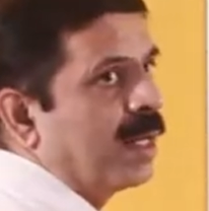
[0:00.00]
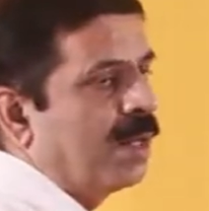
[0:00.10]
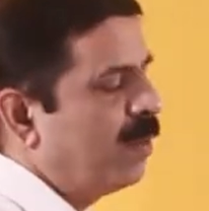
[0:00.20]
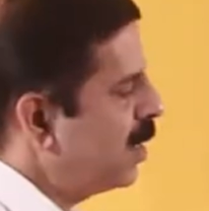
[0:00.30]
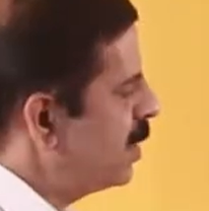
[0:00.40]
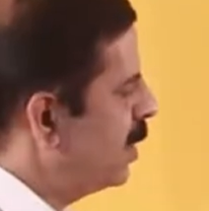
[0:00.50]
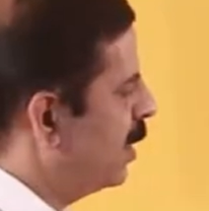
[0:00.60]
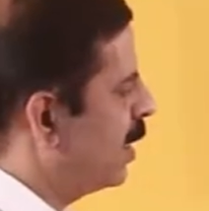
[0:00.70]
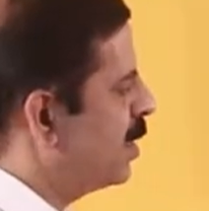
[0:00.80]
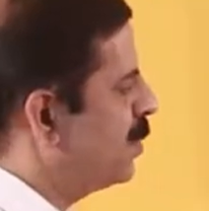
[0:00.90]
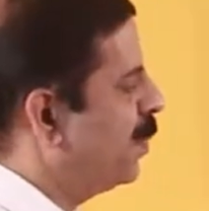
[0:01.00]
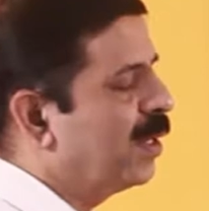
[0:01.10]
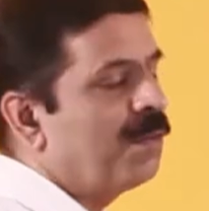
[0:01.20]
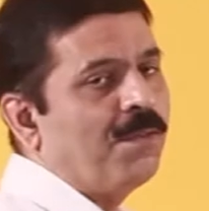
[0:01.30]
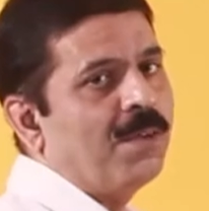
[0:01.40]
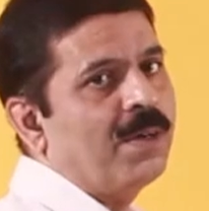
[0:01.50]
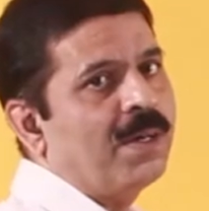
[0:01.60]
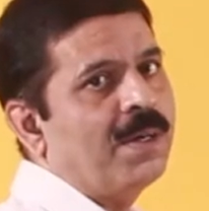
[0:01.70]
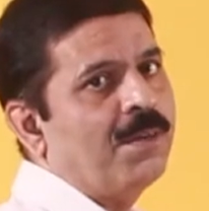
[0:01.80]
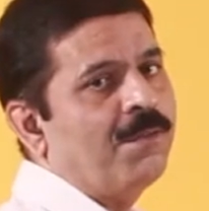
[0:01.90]
now what is the corresponding
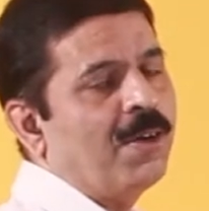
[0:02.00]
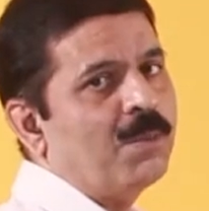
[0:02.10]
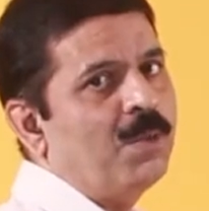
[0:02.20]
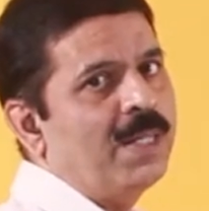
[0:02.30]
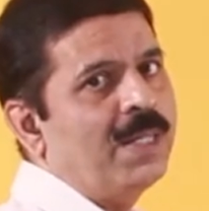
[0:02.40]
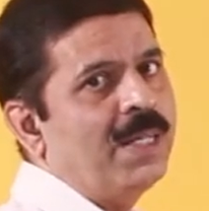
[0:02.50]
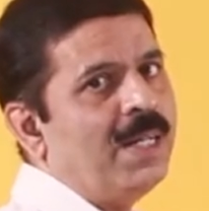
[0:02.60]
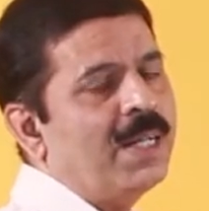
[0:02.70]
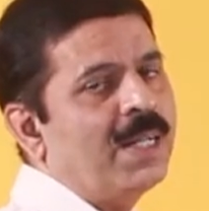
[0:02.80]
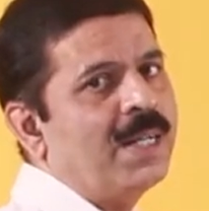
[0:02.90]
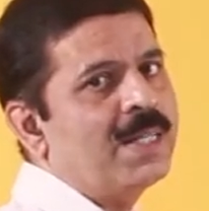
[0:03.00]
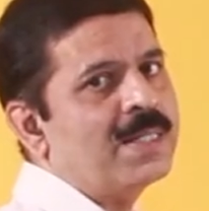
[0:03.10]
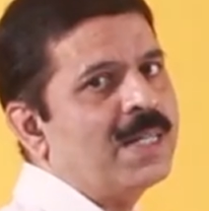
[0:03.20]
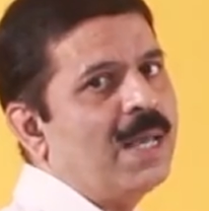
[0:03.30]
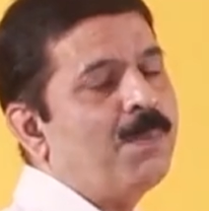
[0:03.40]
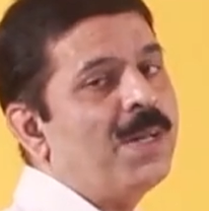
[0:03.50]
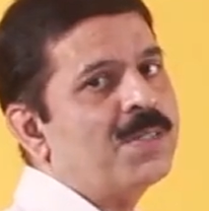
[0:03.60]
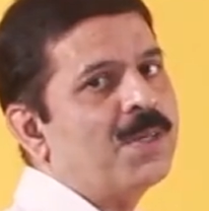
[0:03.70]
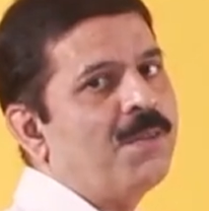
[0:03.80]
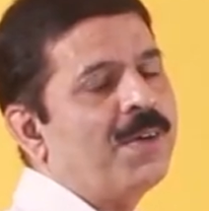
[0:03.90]
uh, formula there? It is
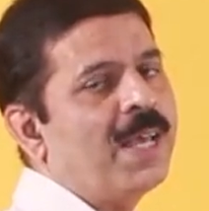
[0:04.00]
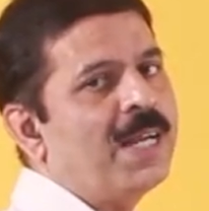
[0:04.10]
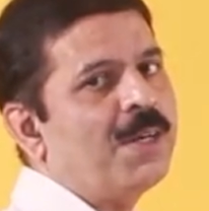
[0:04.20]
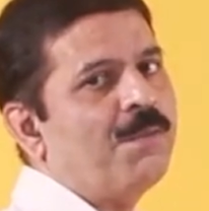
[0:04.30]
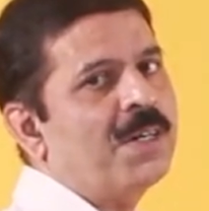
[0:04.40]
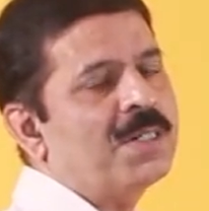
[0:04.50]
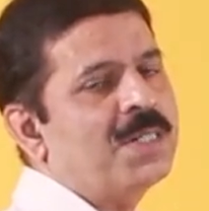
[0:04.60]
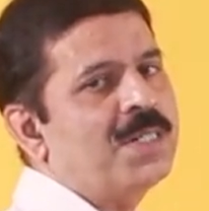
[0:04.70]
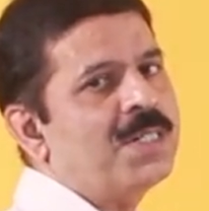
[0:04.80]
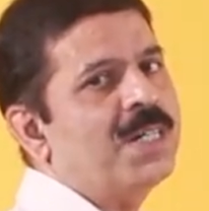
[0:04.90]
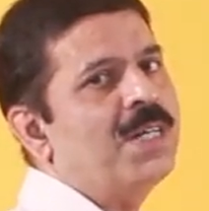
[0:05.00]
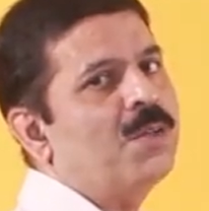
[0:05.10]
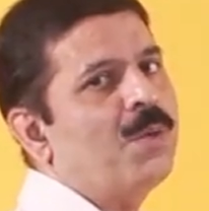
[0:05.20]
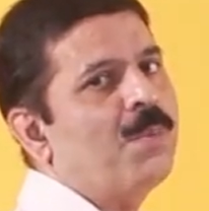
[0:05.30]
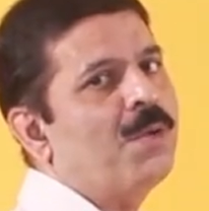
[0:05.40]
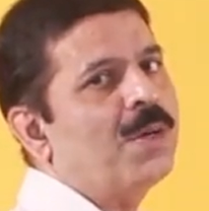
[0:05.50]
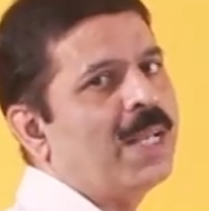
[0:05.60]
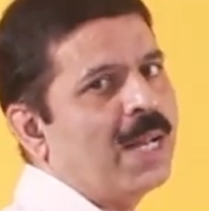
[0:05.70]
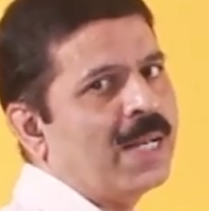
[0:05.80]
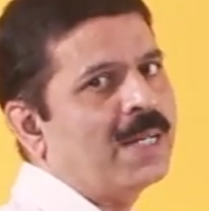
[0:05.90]
Laplace of direct function is t to the power
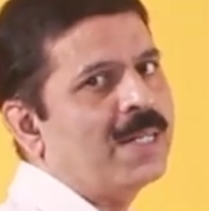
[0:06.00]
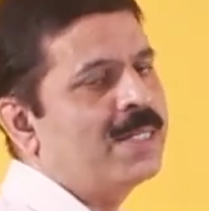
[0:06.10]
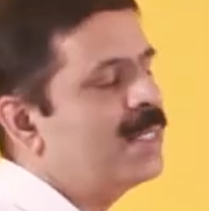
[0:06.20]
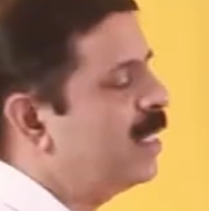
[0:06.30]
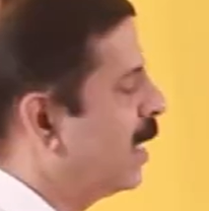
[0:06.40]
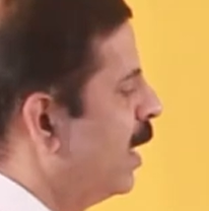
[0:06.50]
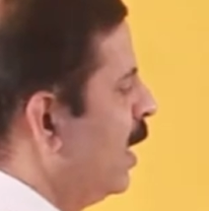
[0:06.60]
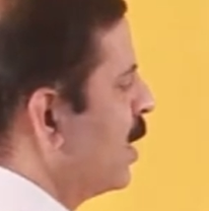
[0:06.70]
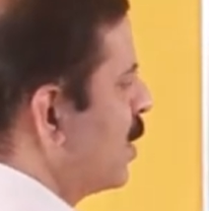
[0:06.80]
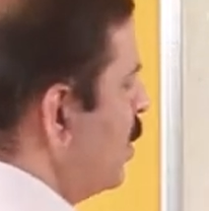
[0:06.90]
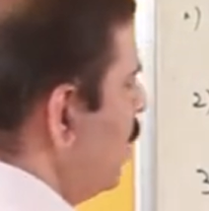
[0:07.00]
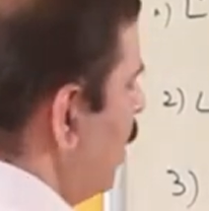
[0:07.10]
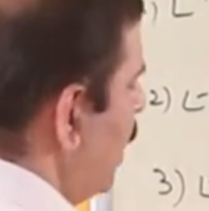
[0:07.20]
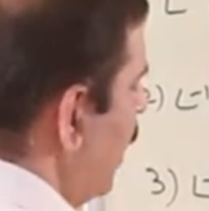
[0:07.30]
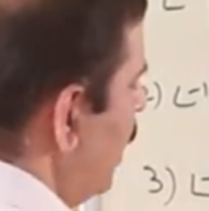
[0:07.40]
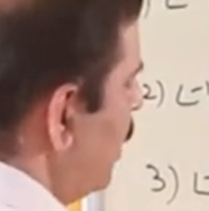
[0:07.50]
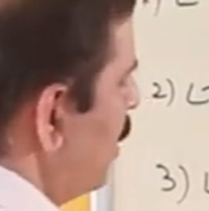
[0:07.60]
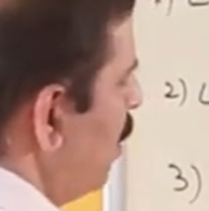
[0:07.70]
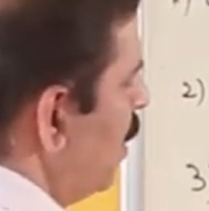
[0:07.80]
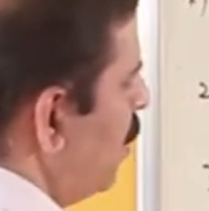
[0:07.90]
n, isn't it? So n is
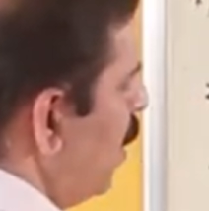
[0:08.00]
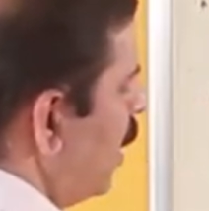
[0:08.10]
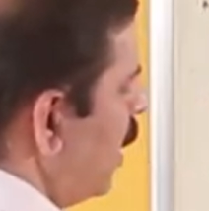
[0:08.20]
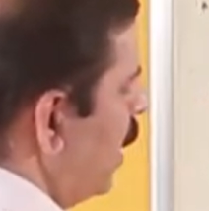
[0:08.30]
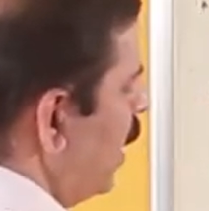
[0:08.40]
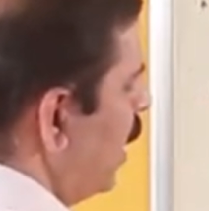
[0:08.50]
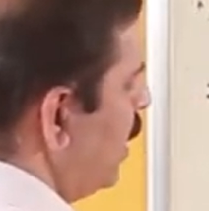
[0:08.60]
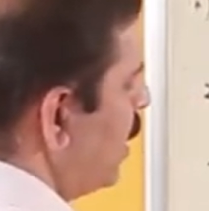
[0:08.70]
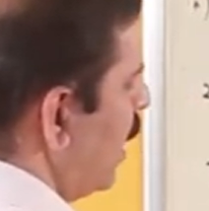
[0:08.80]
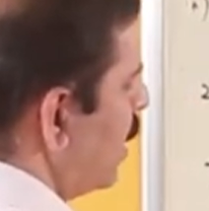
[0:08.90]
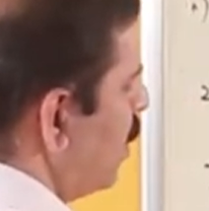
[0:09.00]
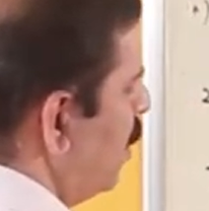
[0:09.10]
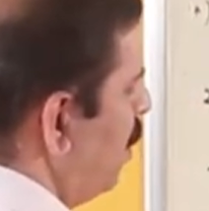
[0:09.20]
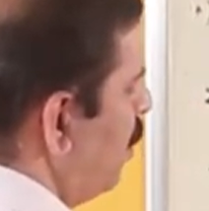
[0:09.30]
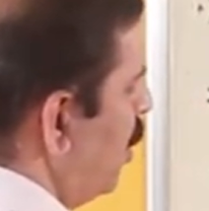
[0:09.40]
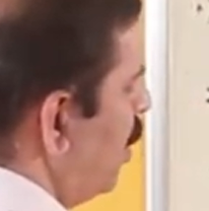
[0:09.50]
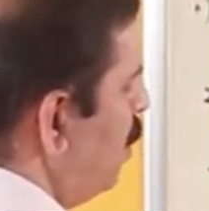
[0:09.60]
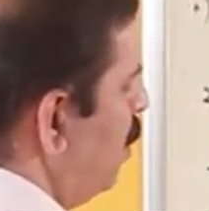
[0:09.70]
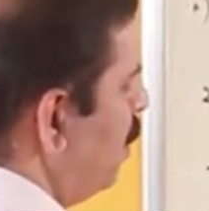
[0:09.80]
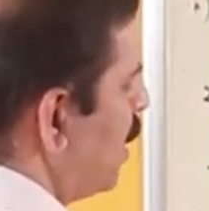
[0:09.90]
equal to what here it is? s to the power
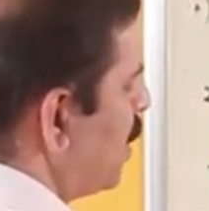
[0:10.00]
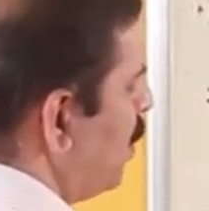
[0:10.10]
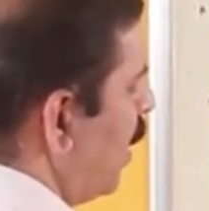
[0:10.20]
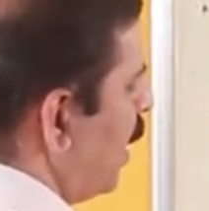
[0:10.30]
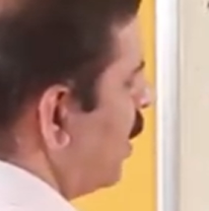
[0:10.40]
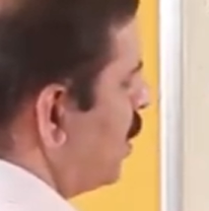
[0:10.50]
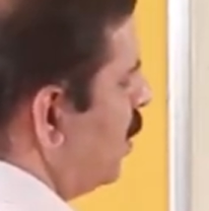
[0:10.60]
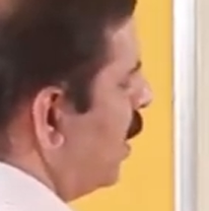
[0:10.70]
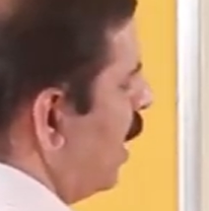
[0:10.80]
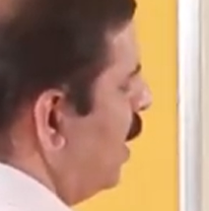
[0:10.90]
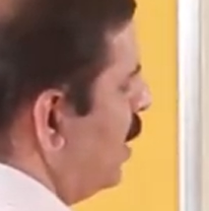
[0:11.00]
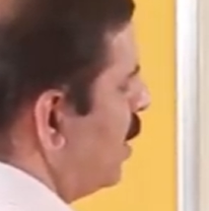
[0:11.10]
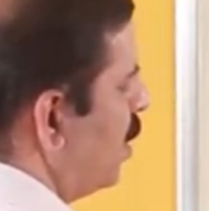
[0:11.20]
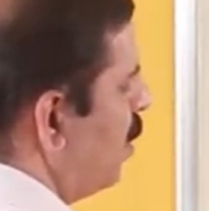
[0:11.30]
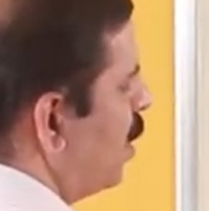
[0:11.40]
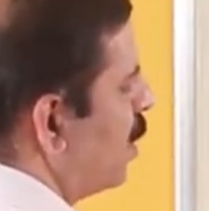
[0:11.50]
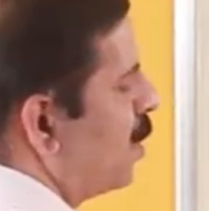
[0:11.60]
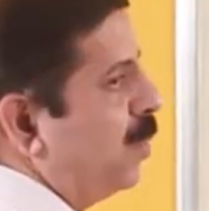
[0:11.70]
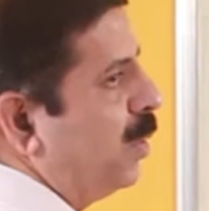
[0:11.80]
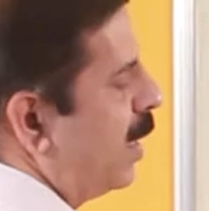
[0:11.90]
2 plus 1. So n is equal to
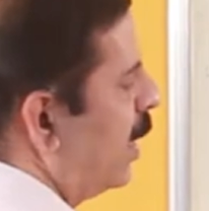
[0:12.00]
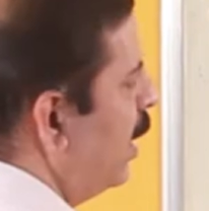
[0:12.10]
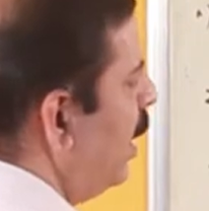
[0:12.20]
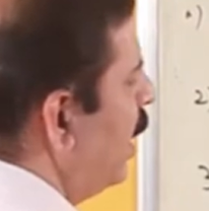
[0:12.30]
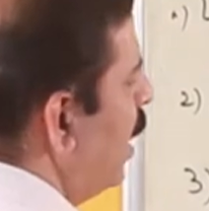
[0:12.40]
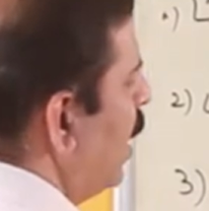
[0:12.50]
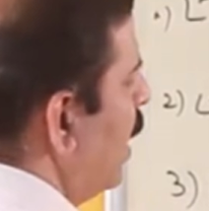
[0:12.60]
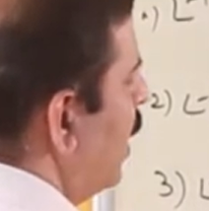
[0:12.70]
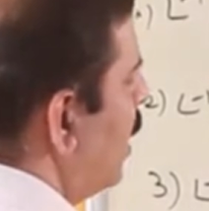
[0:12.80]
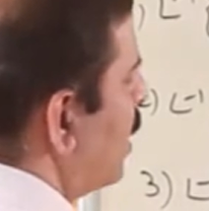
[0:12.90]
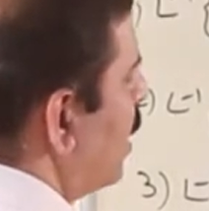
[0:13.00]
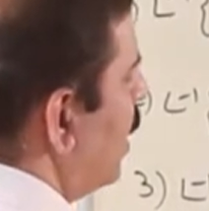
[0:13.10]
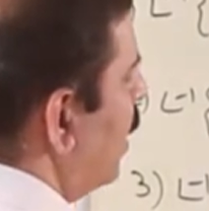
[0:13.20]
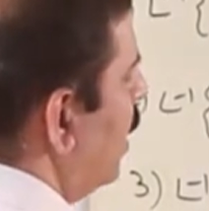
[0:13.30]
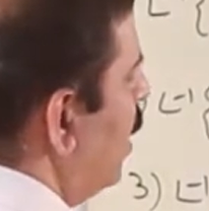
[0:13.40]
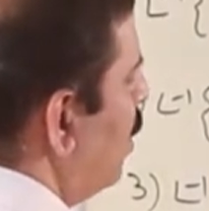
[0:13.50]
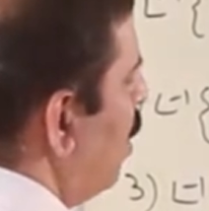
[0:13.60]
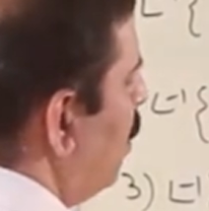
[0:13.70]
2 there. It is uh, t to the